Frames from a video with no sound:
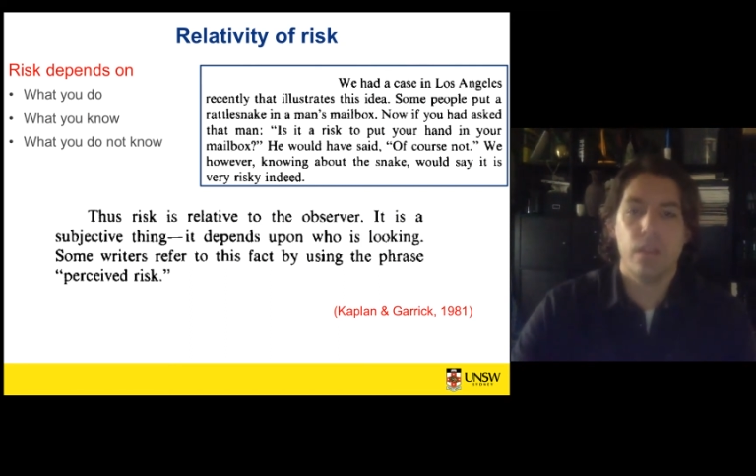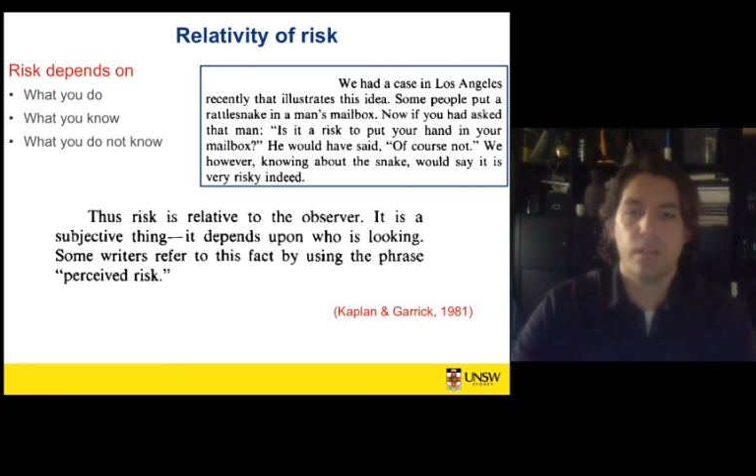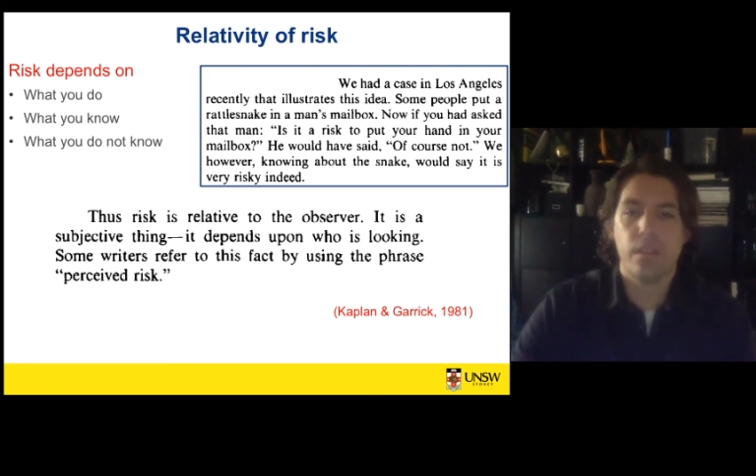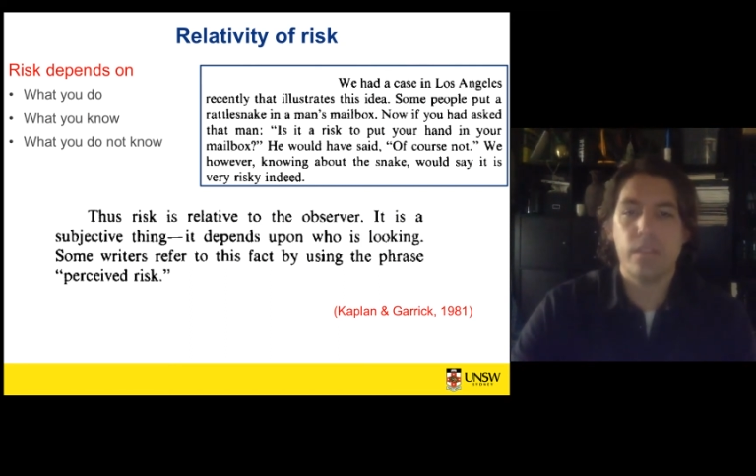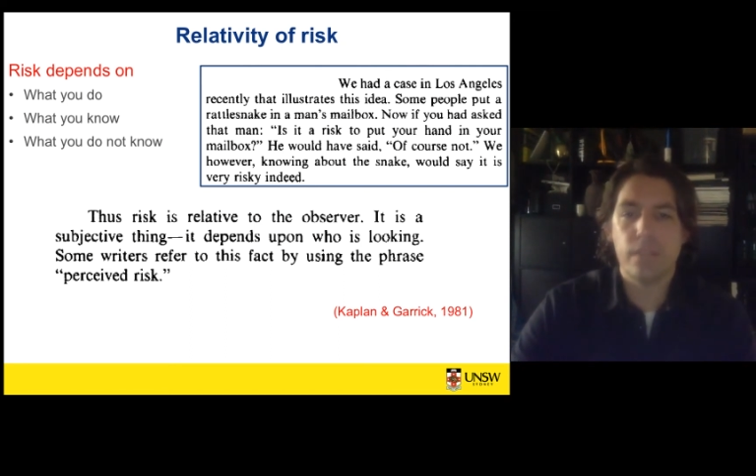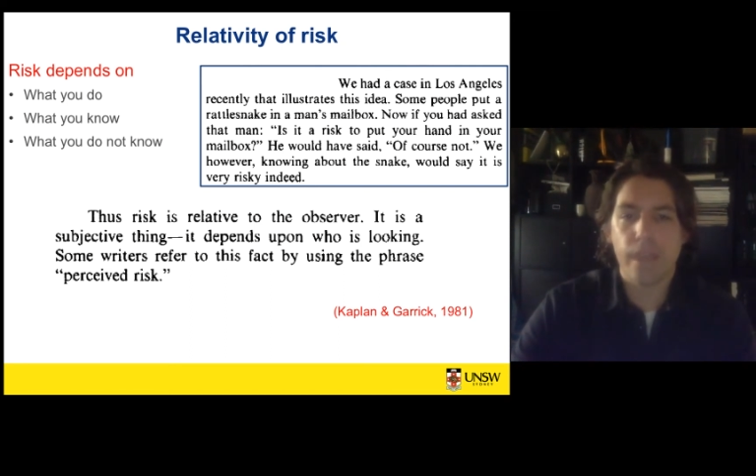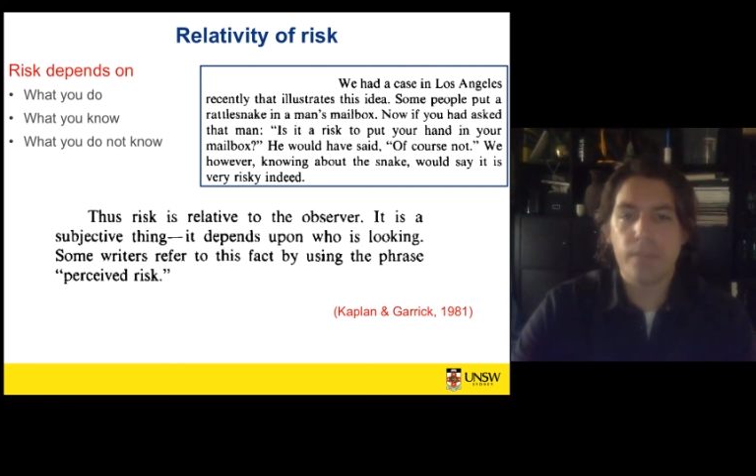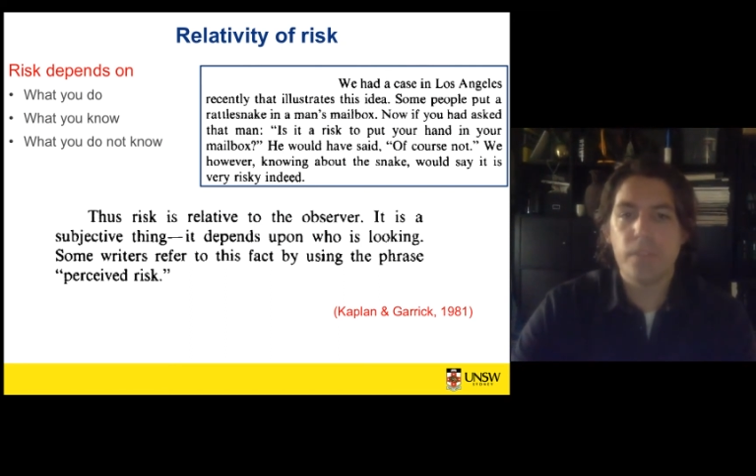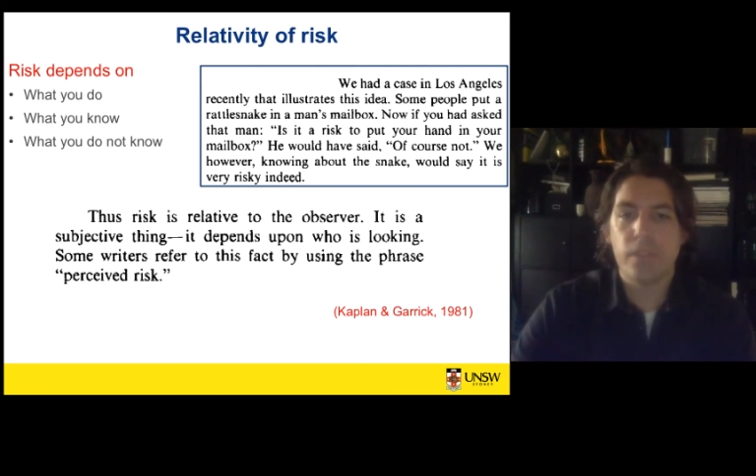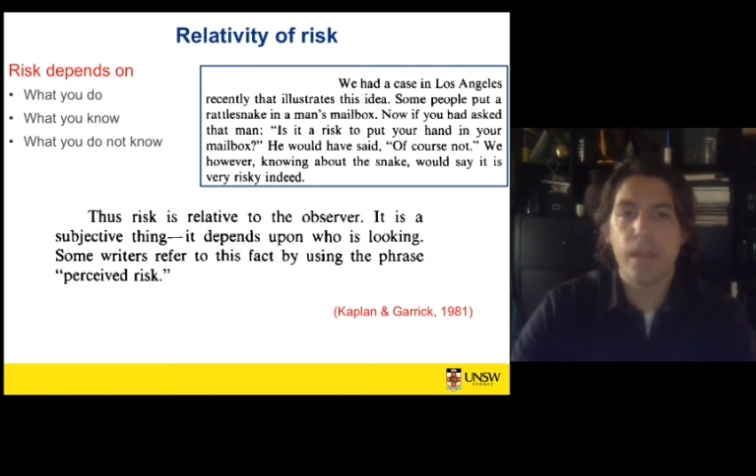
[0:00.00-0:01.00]
This
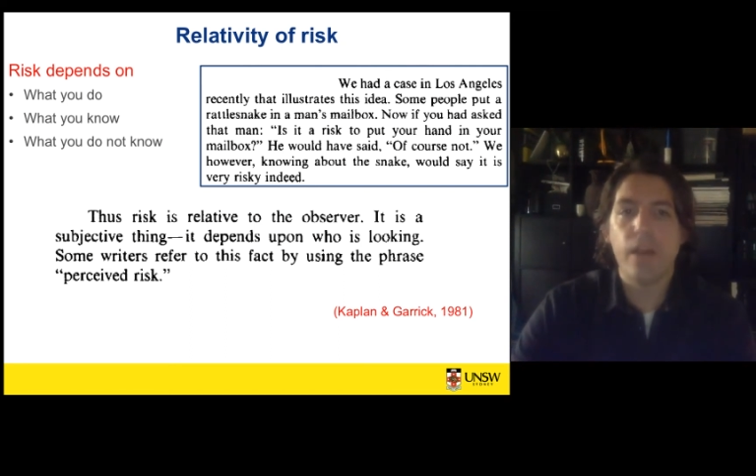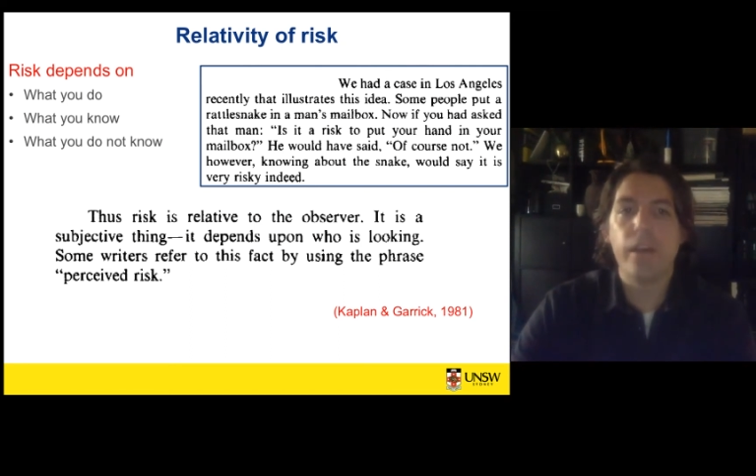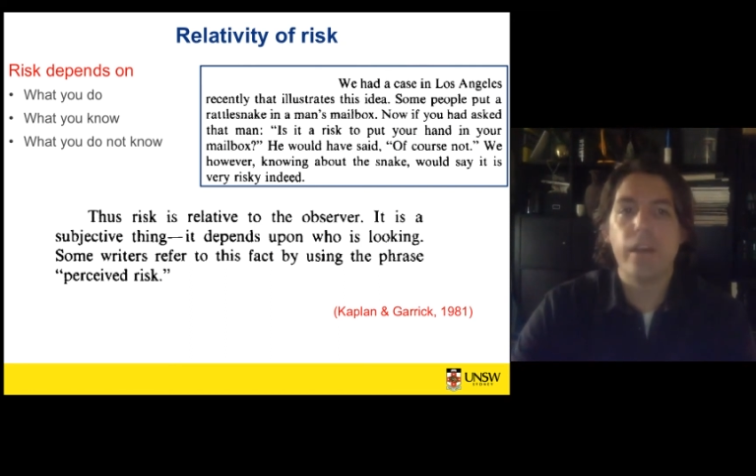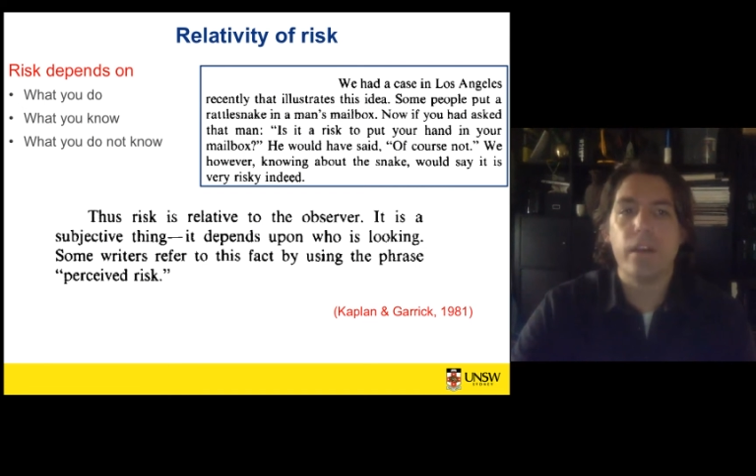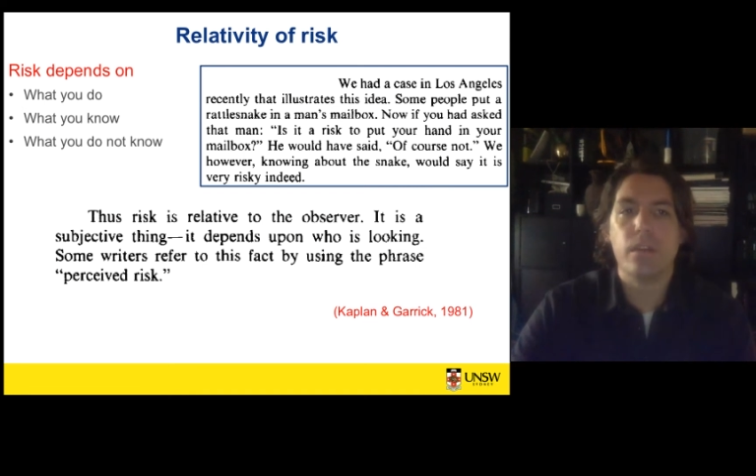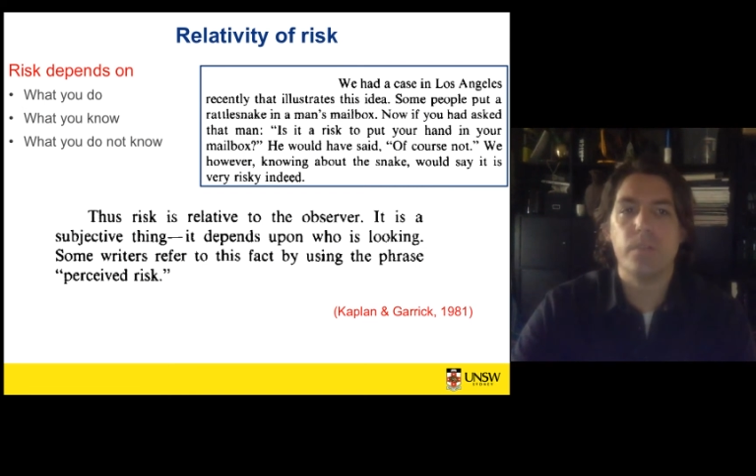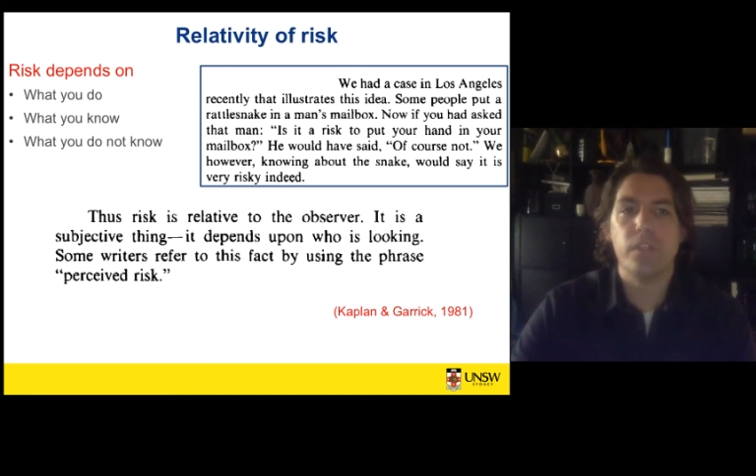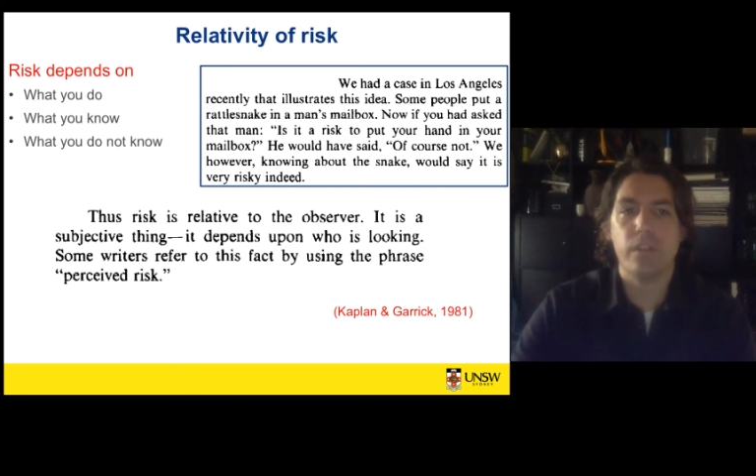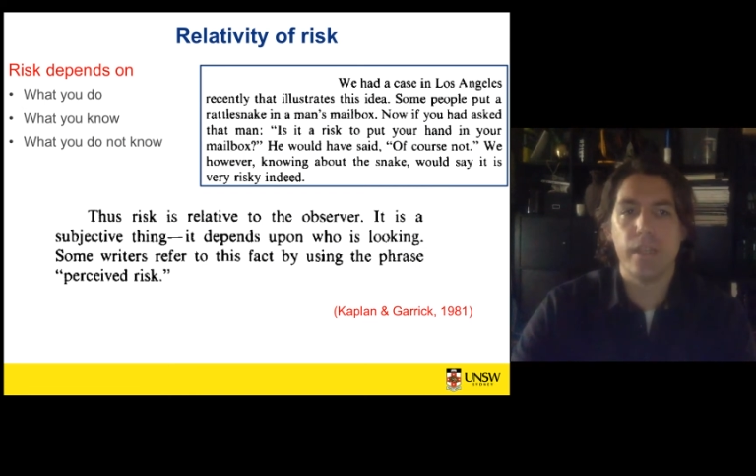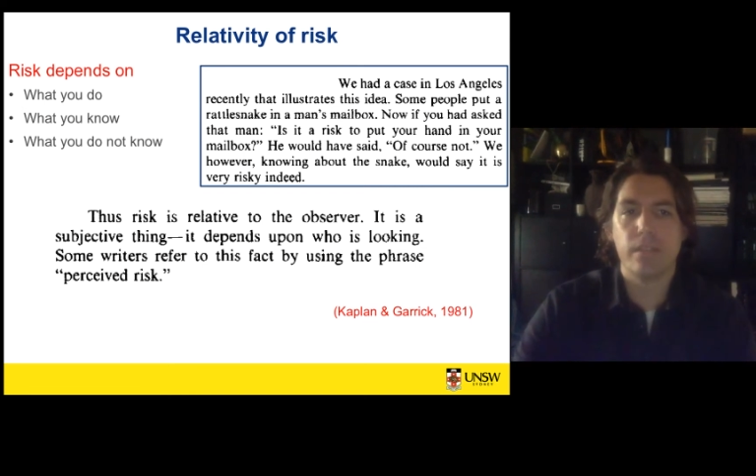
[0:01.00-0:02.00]
same scenario can be
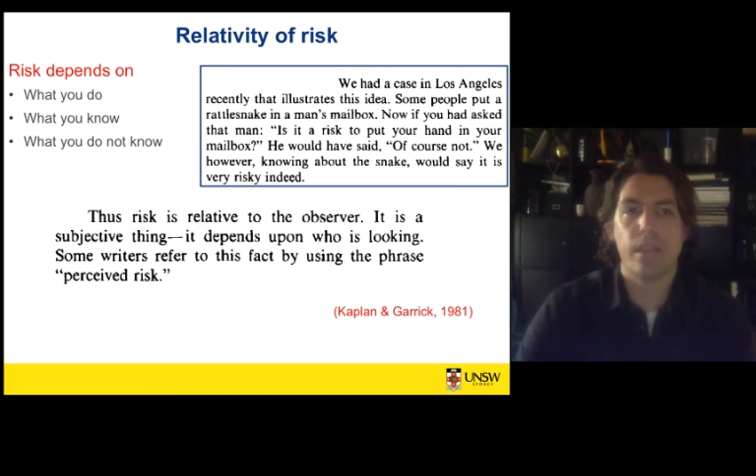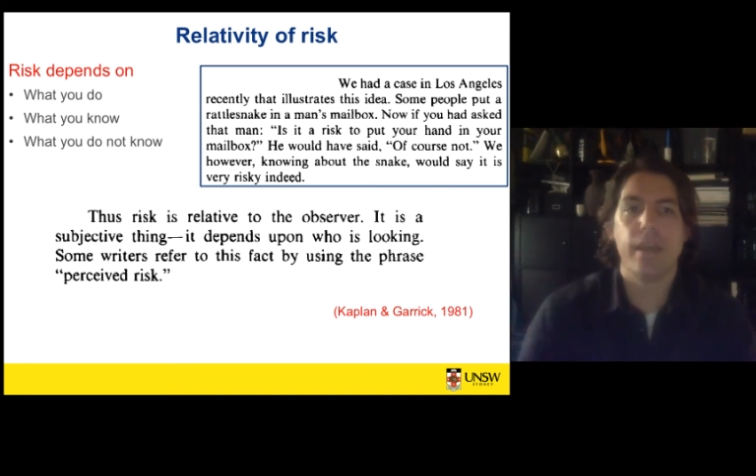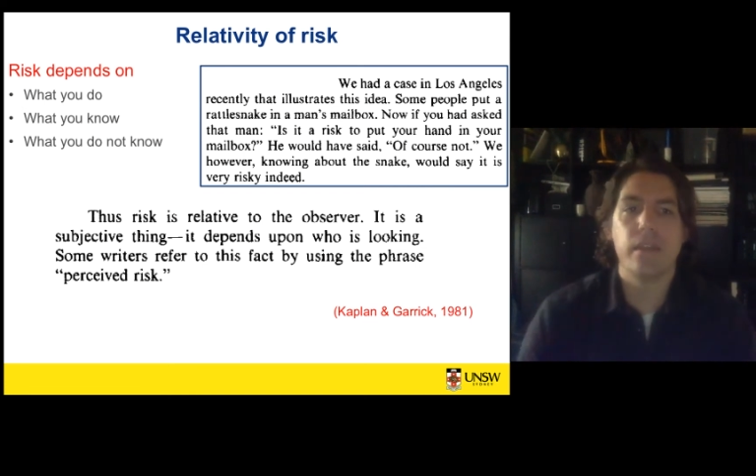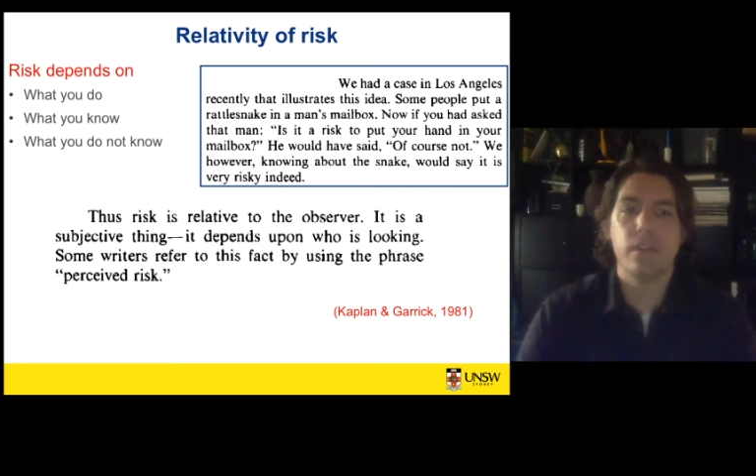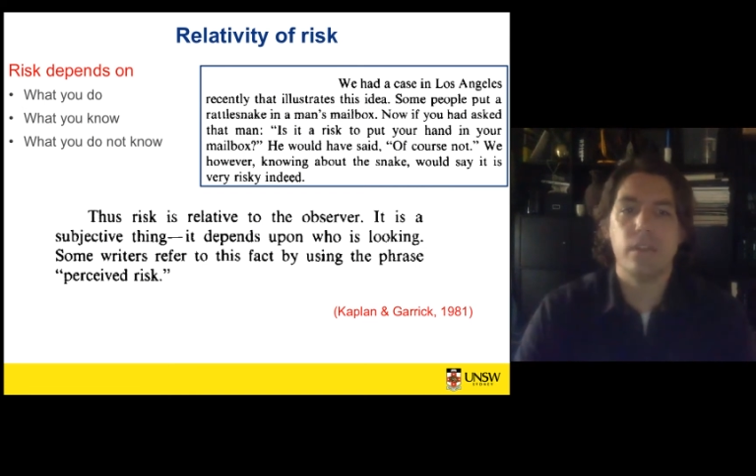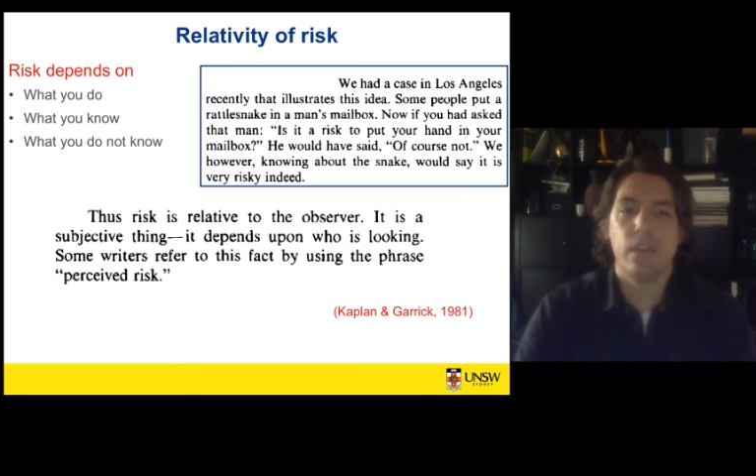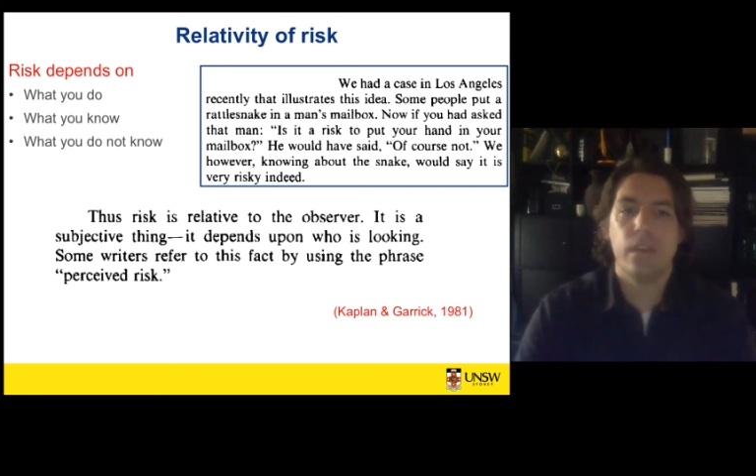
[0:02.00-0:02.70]
translated